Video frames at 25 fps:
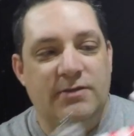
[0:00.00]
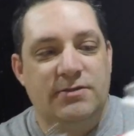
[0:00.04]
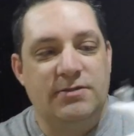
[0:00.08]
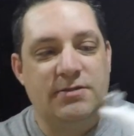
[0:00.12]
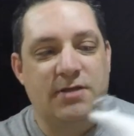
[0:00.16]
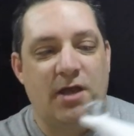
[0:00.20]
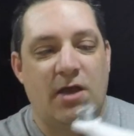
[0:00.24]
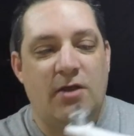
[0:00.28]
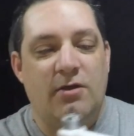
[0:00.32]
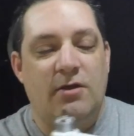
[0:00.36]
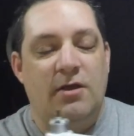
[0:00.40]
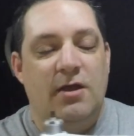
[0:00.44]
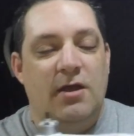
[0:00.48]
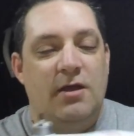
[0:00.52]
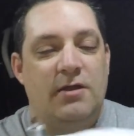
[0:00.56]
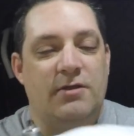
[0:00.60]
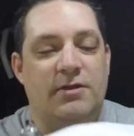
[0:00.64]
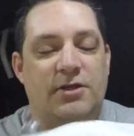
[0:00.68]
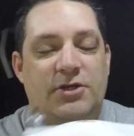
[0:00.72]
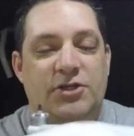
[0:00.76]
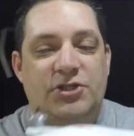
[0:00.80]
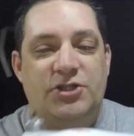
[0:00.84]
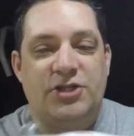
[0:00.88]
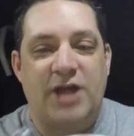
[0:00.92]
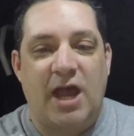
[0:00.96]
So
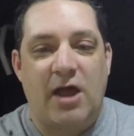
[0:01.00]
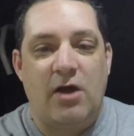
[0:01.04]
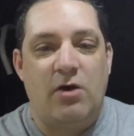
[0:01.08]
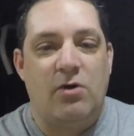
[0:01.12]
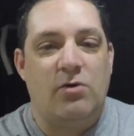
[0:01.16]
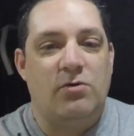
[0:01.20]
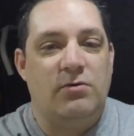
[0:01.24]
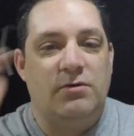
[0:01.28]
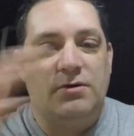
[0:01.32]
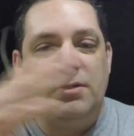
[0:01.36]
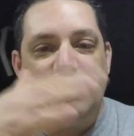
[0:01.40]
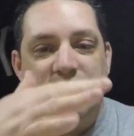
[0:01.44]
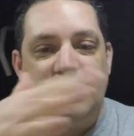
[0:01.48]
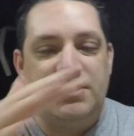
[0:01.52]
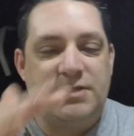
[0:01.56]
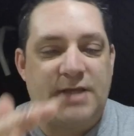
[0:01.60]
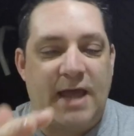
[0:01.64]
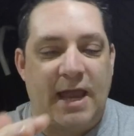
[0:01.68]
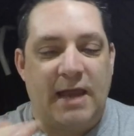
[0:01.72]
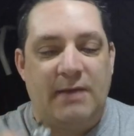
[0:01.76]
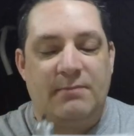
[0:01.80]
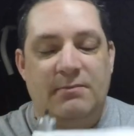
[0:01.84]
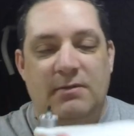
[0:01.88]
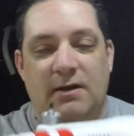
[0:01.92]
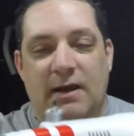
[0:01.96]
the shell,
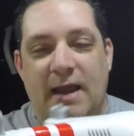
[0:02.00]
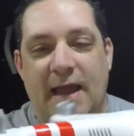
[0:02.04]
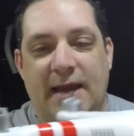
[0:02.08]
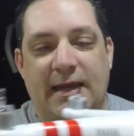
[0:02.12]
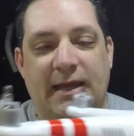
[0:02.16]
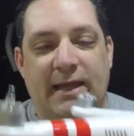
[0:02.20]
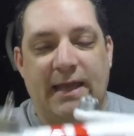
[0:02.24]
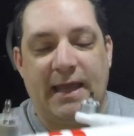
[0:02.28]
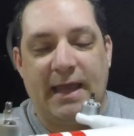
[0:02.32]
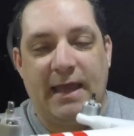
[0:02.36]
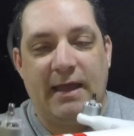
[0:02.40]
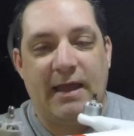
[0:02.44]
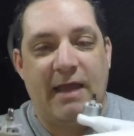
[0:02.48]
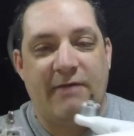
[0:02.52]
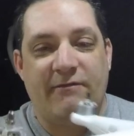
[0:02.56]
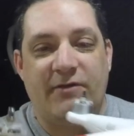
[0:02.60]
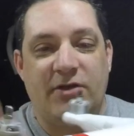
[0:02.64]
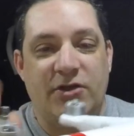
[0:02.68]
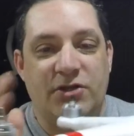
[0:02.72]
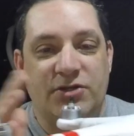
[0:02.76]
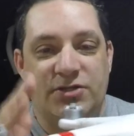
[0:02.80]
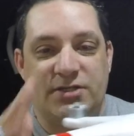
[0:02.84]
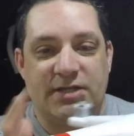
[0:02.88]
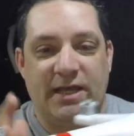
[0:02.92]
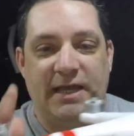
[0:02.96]
same, landing gear,
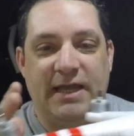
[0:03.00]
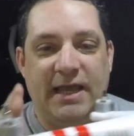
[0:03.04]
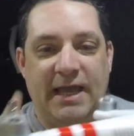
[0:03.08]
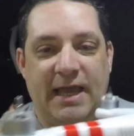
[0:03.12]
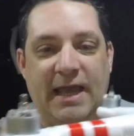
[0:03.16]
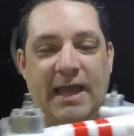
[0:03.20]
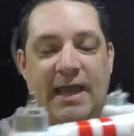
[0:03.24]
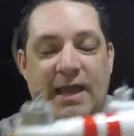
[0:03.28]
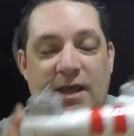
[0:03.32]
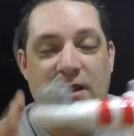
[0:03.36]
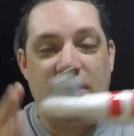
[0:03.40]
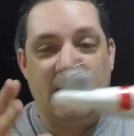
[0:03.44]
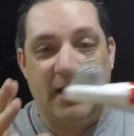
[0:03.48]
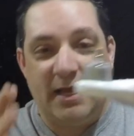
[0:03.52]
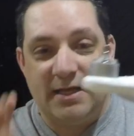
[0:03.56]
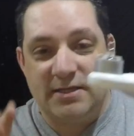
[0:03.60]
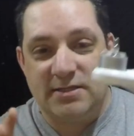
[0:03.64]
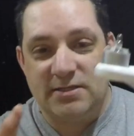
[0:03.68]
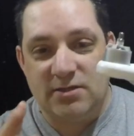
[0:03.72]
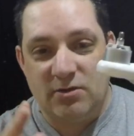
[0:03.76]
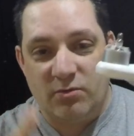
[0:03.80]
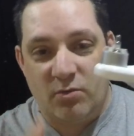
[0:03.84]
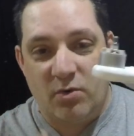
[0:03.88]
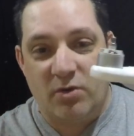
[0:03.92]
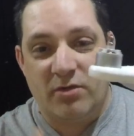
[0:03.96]
everything you see here
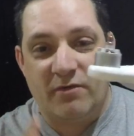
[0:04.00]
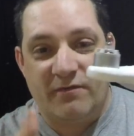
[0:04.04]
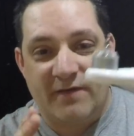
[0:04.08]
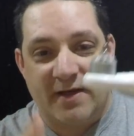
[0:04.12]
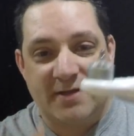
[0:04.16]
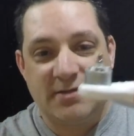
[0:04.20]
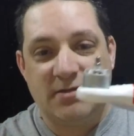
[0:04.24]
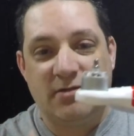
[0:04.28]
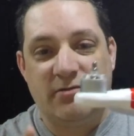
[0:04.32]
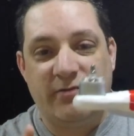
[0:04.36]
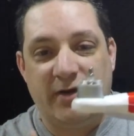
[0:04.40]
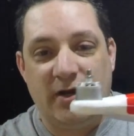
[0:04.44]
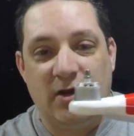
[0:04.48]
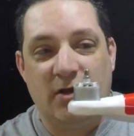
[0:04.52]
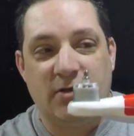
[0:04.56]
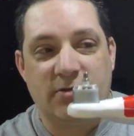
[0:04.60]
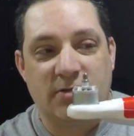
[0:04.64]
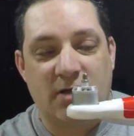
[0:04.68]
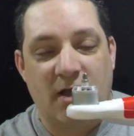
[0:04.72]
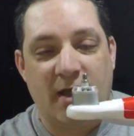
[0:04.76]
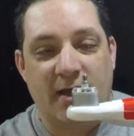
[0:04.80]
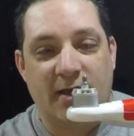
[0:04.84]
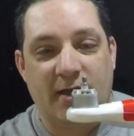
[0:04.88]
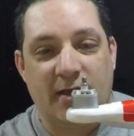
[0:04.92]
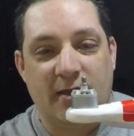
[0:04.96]
is what the Phantom 3 looks
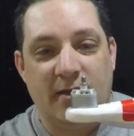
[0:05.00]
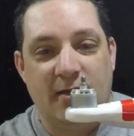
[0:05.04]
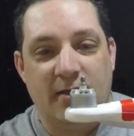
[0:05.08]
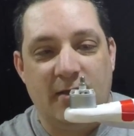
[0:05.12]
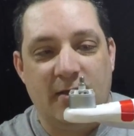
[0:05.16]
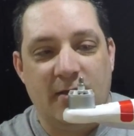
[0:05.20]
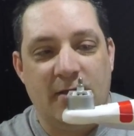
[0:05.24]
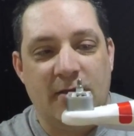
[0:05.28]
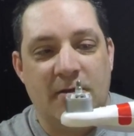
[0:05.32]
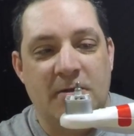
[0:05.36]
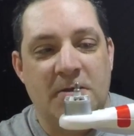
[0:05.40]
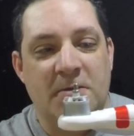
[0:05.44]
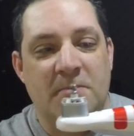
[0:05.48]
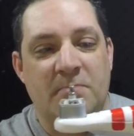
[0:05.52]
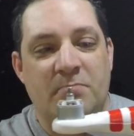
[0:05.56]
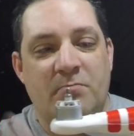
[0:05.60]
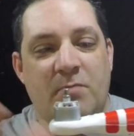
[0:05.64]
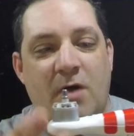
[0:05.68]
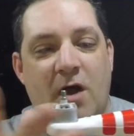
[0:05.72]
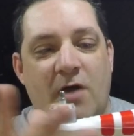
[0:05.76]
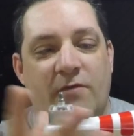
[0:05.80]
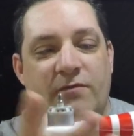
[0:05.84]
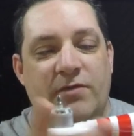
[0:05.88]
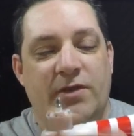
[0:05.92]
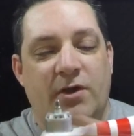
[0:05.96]
like.
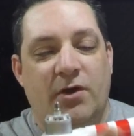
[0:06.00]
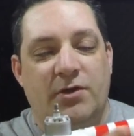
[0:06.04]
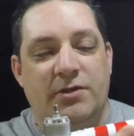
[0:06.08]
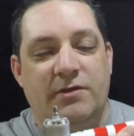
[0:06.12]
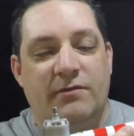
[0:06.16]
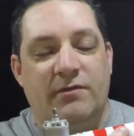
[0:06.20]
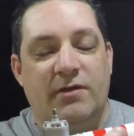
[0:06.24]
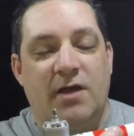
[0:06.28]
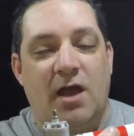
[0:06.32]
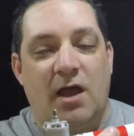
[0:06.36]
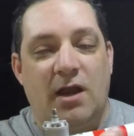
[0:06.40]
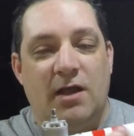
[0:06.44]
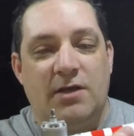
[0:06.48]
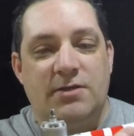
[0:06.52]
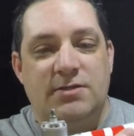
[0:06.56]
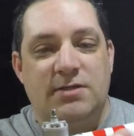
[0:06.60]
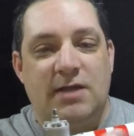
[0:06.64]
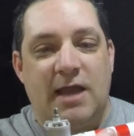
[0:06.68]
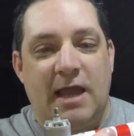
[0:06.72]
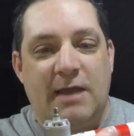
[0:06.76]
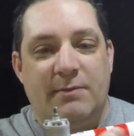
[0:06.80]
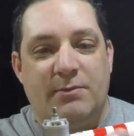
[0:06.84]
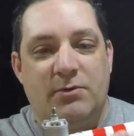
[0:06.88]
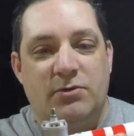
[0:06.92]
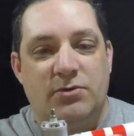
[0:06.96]
Apart from they've got different colours,
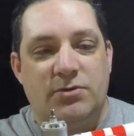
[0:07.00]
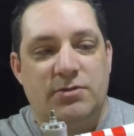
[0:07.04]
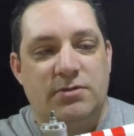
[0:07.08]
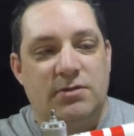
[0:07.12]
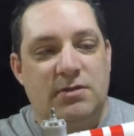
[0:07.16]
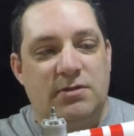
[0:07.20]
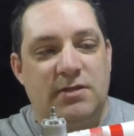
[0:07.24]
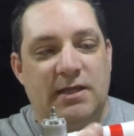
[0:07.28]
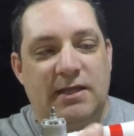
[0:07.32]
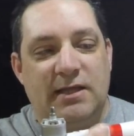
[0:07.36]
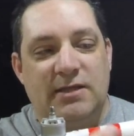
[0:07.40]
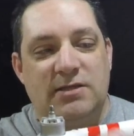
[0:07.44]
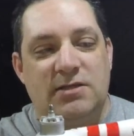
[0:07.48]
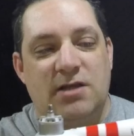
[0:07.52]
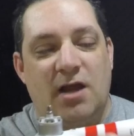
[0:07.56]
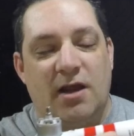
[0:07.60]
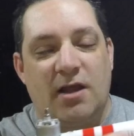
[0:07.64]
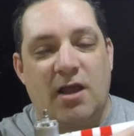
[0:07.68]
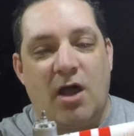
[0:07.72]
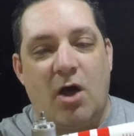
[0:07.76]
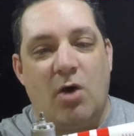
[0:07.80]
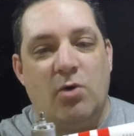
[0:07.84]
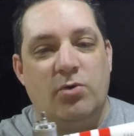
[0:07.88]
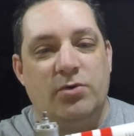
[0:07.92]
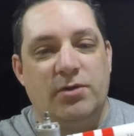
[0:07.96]
labels, I think it's like
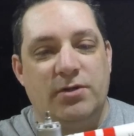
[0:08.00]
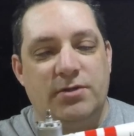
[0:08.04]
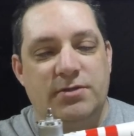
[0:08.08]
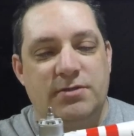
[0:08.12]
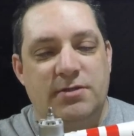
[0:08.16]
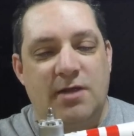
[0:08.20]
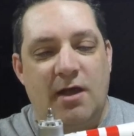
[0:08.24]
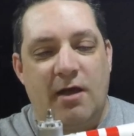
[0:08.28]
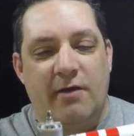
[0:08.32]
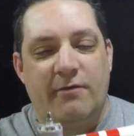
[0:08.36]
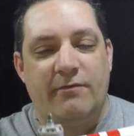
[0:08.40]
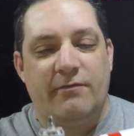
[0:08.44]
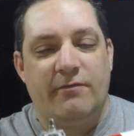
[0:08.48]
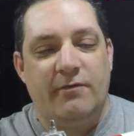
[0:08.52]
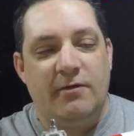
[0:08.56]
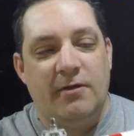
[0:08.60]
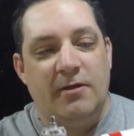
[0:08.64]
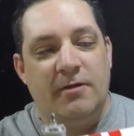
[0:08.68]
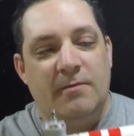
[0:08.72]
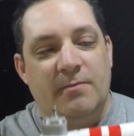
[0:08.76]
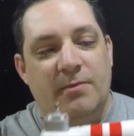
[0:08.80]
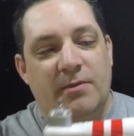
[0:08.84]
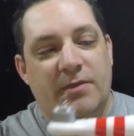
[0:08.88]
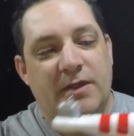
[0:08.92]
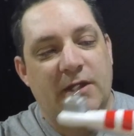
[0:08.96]
gold and stuff.
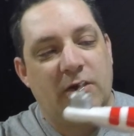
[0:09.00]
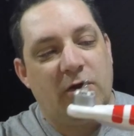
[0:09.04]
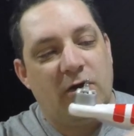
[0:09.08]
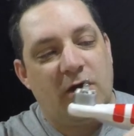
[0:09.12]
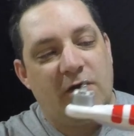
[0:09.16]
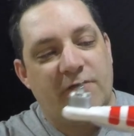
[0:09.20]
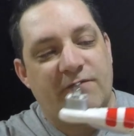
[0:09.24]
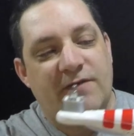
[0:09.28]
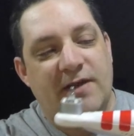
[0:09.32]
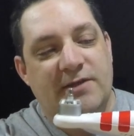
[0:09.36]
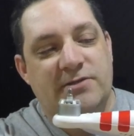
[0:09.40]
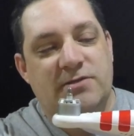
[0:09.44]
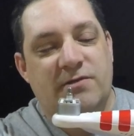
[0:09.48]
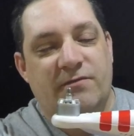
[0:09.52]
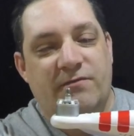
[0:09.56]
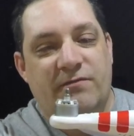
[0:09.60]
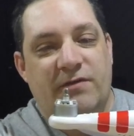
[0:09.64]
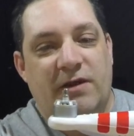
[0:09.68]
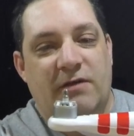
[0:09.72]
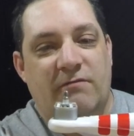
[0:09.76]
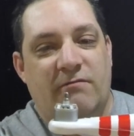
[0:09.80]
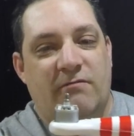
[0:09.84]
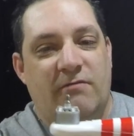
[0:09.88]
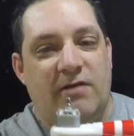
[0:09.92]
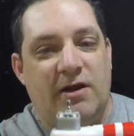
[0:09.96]
They've got like Phantom
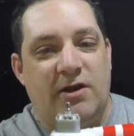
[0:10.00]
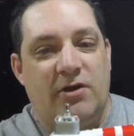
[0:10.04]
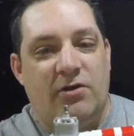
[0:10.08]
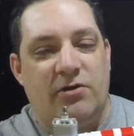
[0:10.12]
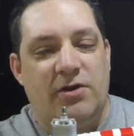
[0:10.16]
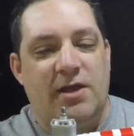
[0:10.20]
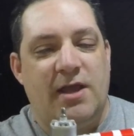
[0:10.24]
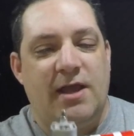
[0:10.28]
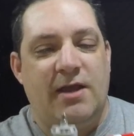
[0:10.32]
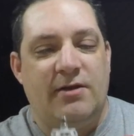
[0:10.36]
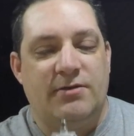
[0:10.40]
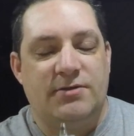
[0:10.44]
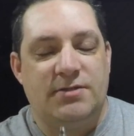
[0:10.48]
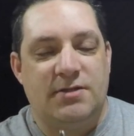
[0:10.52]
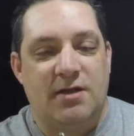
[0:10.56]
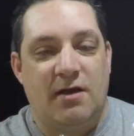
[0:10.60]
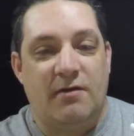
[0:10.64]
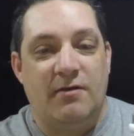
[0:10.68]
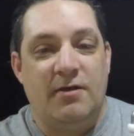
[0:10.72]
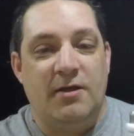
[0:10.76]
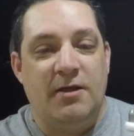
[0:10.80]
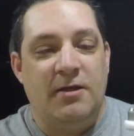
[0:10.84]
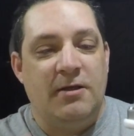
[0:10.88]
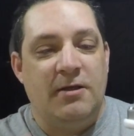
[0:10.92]
3 written on here and stuff.